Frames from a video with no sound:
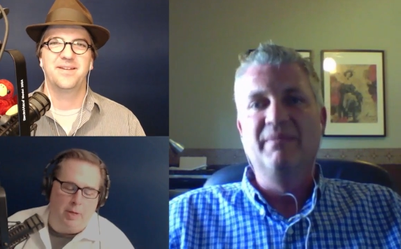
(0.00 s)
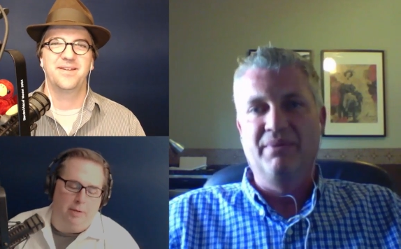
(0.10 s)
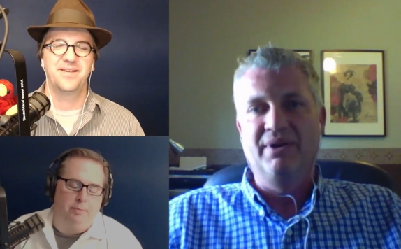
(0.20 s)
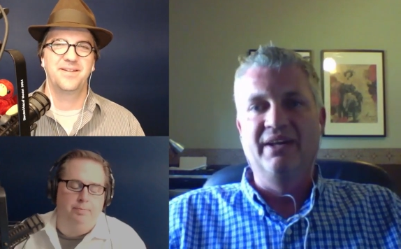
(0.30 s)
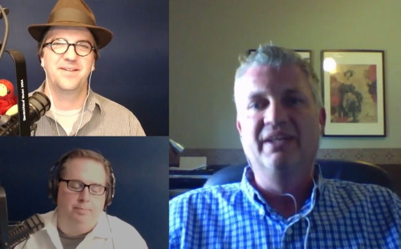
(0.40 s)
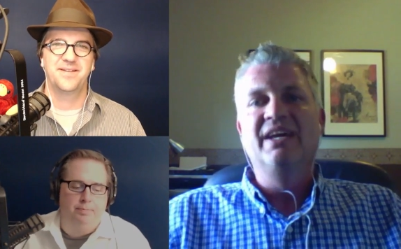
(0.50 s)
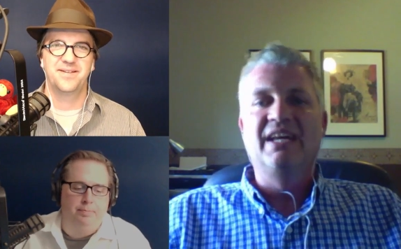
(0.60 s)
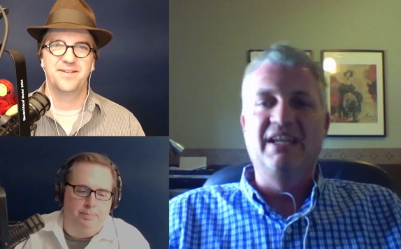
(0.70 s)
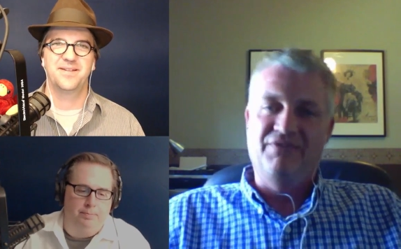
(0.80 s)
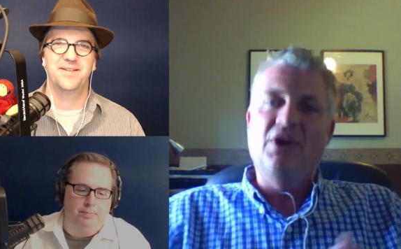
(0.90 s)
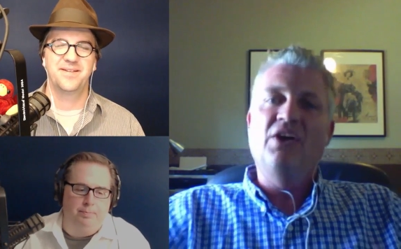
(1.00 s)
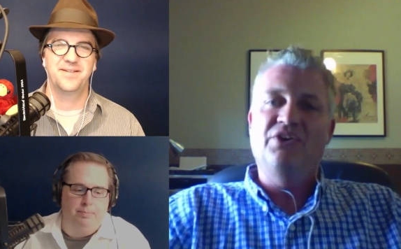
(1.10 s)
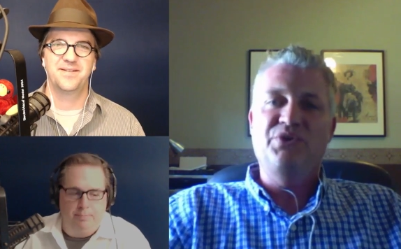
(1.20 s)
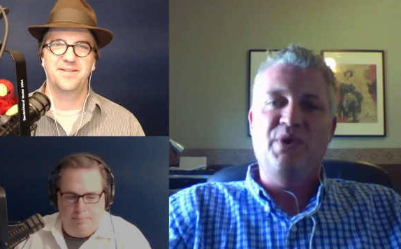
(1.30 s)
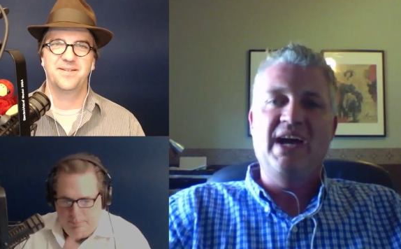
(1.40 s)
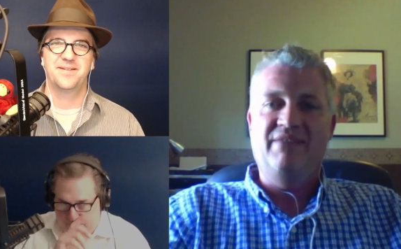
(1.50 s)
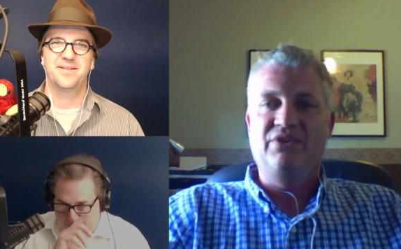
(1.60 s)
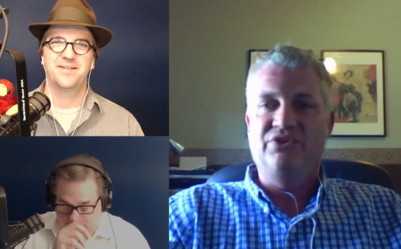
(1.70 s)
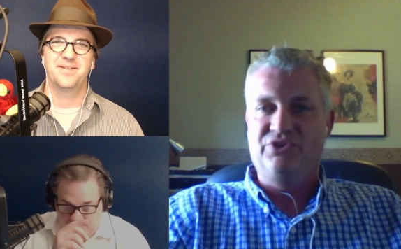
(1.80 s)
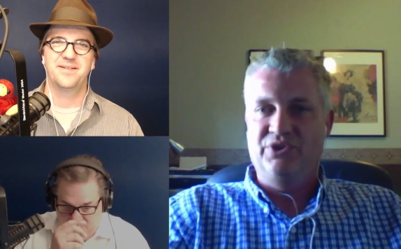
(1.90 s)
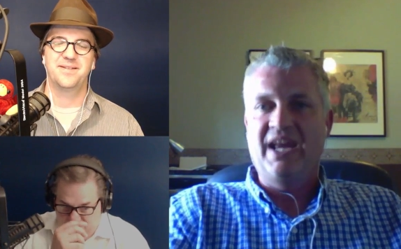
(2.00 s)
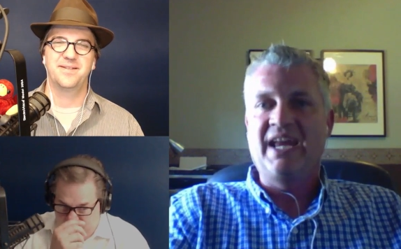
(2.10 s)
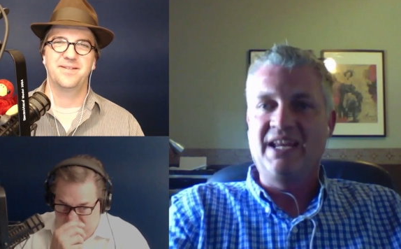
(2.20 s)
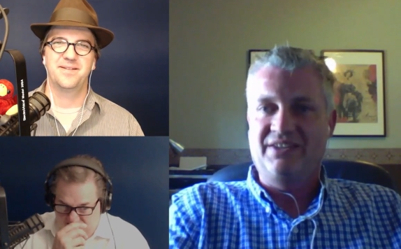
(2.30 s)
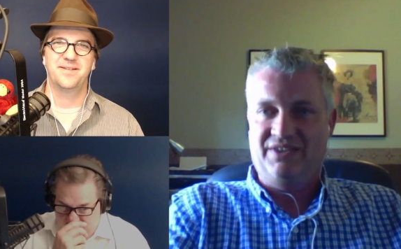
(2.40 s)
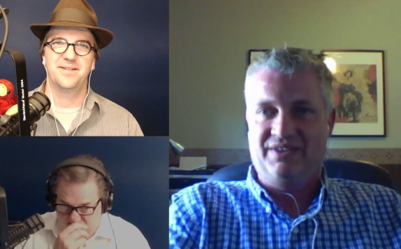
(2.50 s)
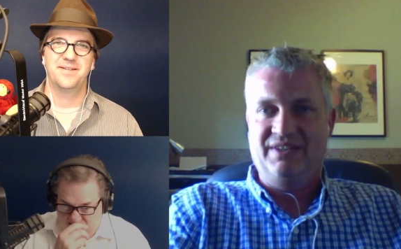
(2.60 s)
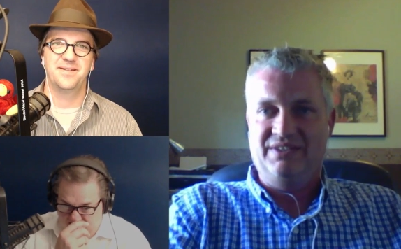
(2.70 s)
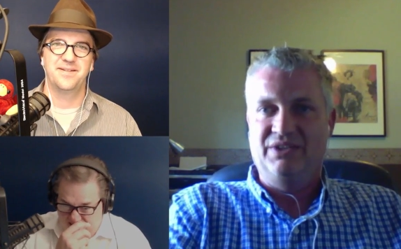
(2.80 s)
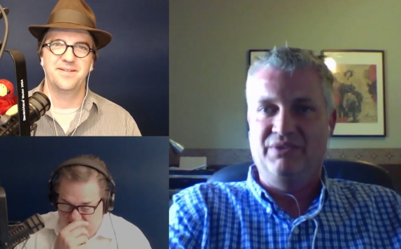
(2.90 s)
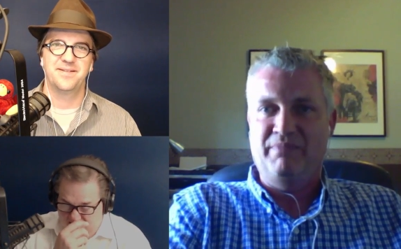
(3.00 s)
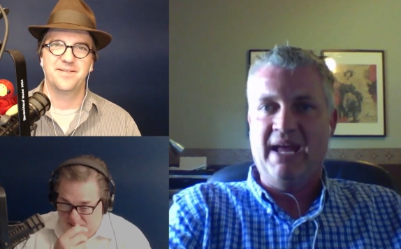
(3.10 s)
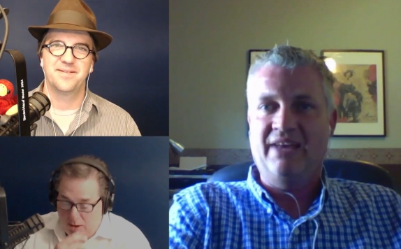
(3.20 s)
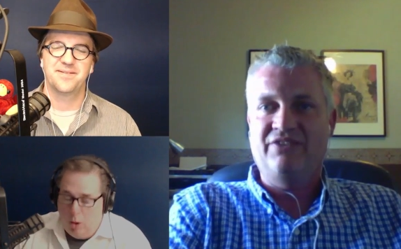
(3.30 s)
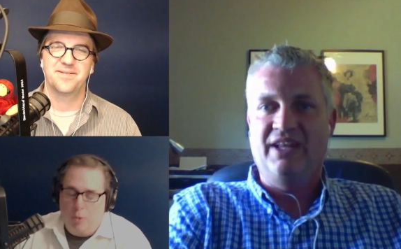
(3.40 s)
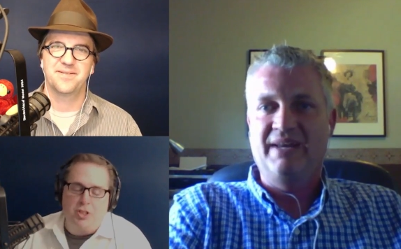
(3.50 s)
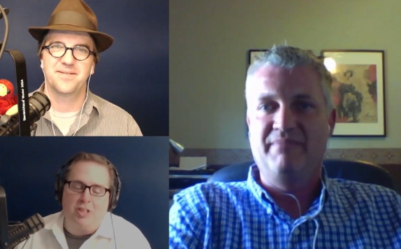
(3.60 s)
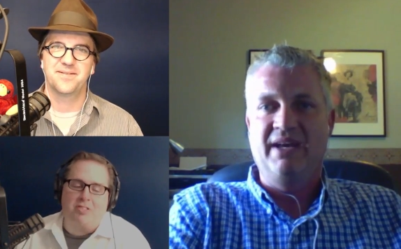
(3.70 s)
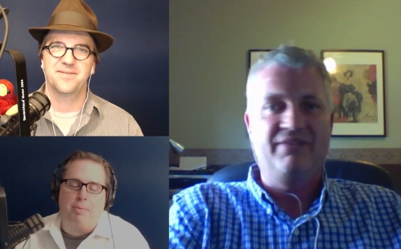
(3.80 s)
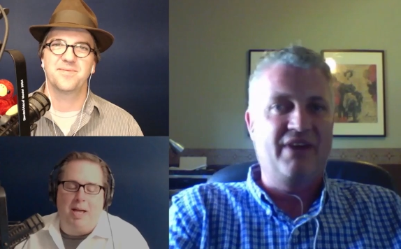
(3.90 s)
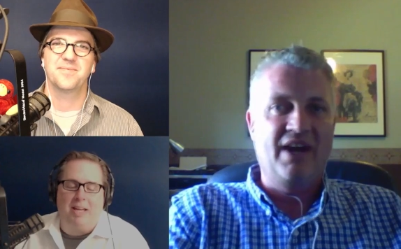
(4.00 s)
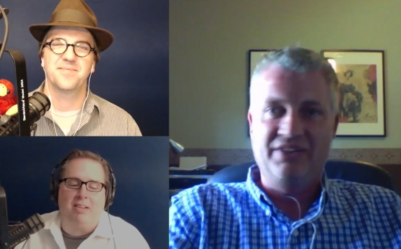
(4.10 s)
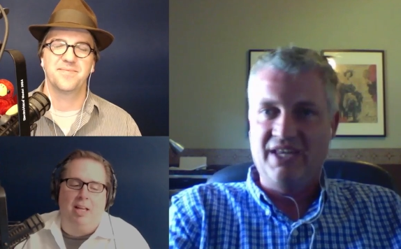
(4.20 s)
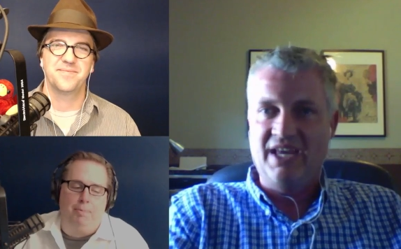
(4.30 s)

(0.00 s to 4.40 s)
Speaker 1: But if all you have is your eight, your pass oh, just the pass line